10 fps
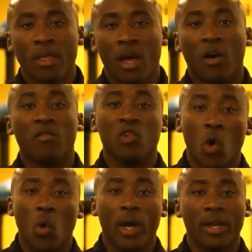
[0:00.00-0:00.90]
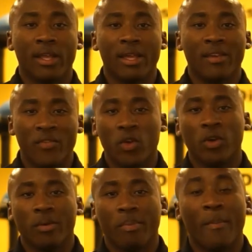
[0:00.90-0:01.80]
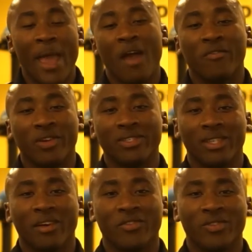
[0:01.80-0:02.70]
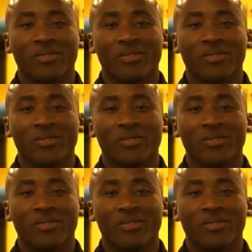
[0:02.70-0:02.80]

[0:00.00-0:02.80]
of knowing if you're prepared for this level.